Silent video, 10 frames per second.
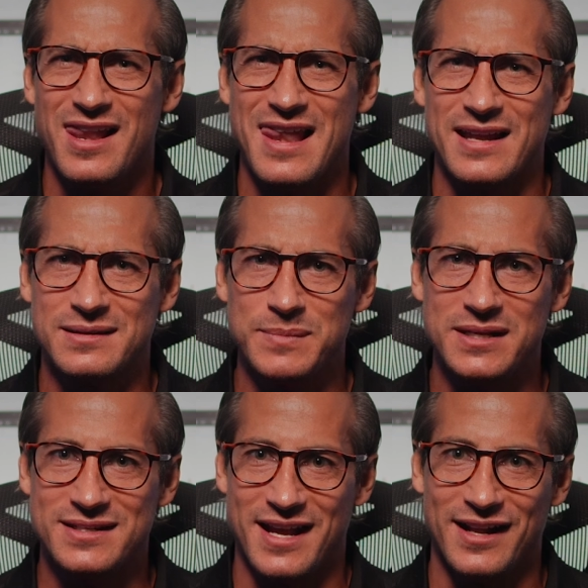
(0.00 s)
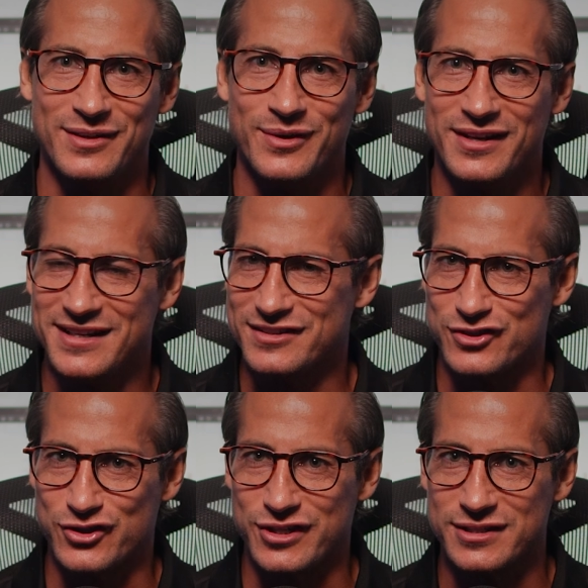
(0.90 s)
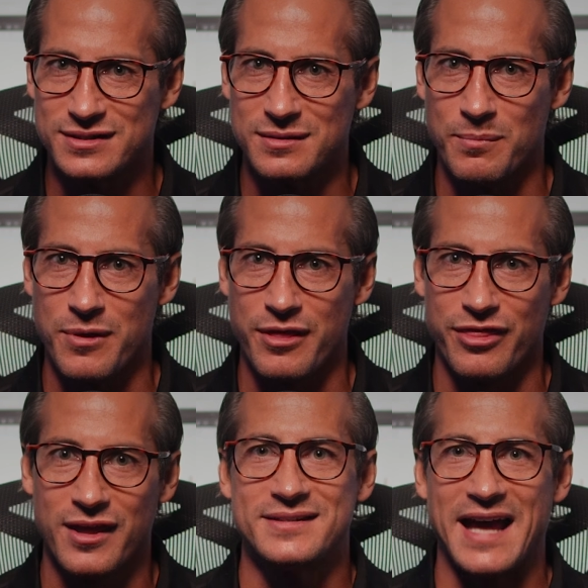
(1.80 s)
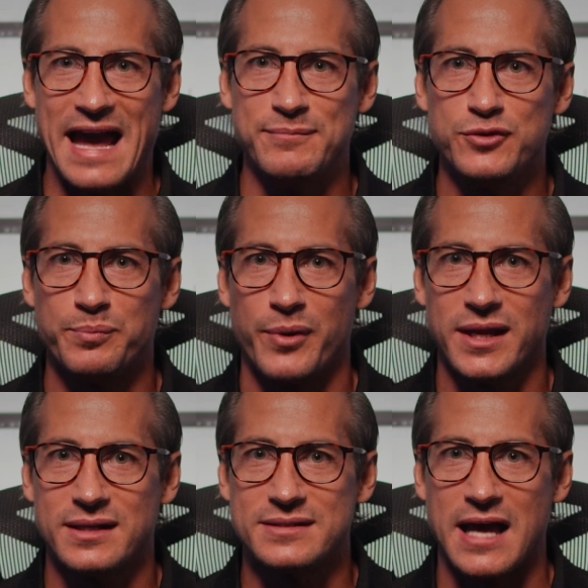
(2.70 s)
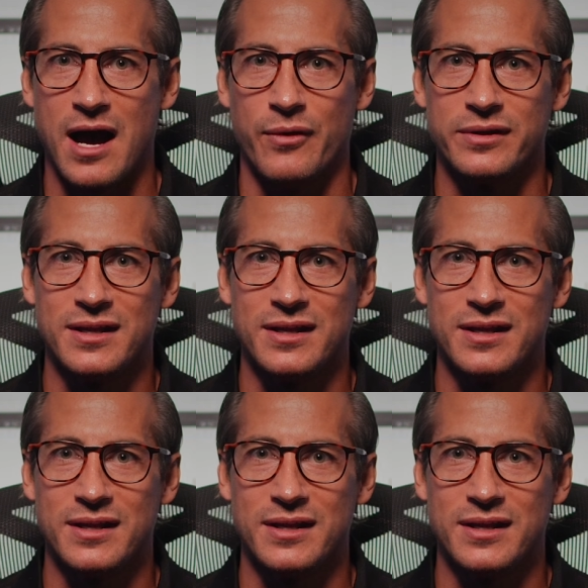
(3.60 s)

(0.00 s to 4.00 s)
let me tell you, that's just a myth. Time to break it down.